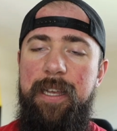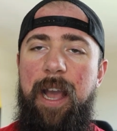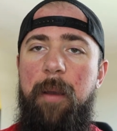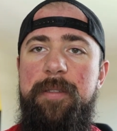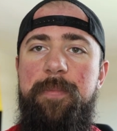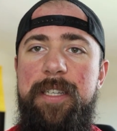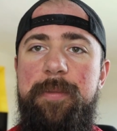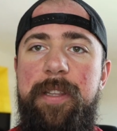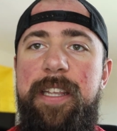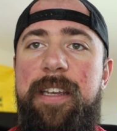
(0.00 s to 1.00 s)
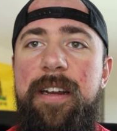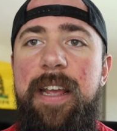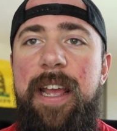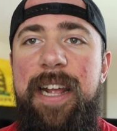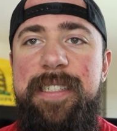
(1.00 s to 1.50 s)
I was impressed with it here.
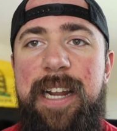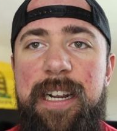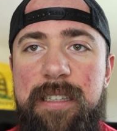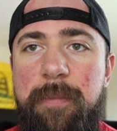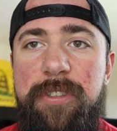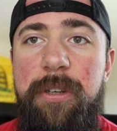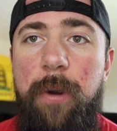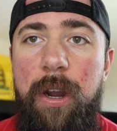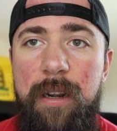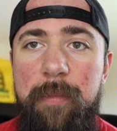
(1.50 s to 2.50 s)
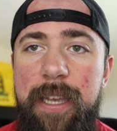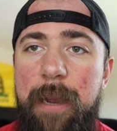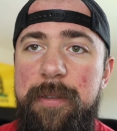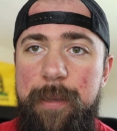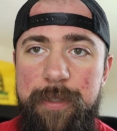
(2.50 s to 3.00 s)
It did not clump too horribly.
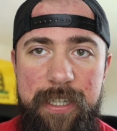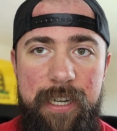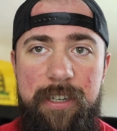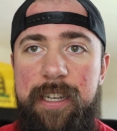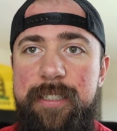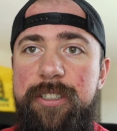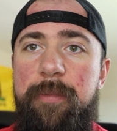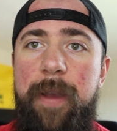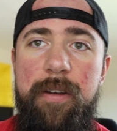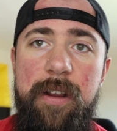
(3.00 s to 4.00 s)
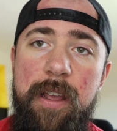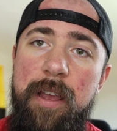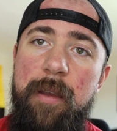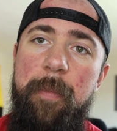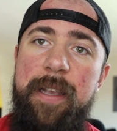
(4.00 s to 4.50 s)
I was able to get a nice scoop out,
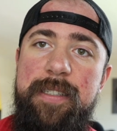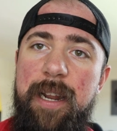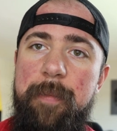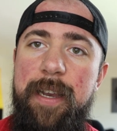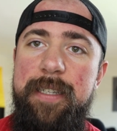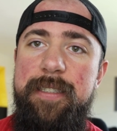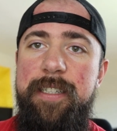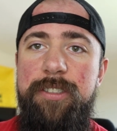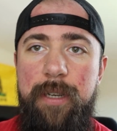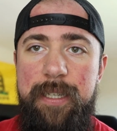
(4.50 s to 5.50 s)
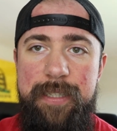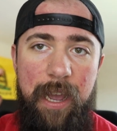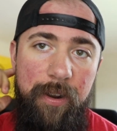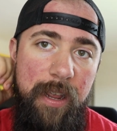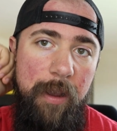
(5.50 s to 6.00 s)
mix it up nicely, drink it
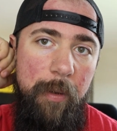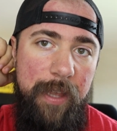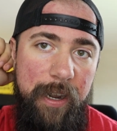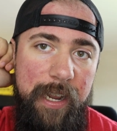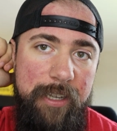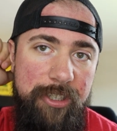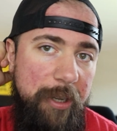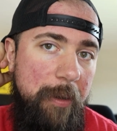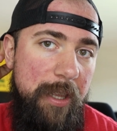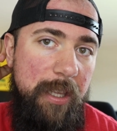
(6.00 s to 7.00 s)
down without an issue.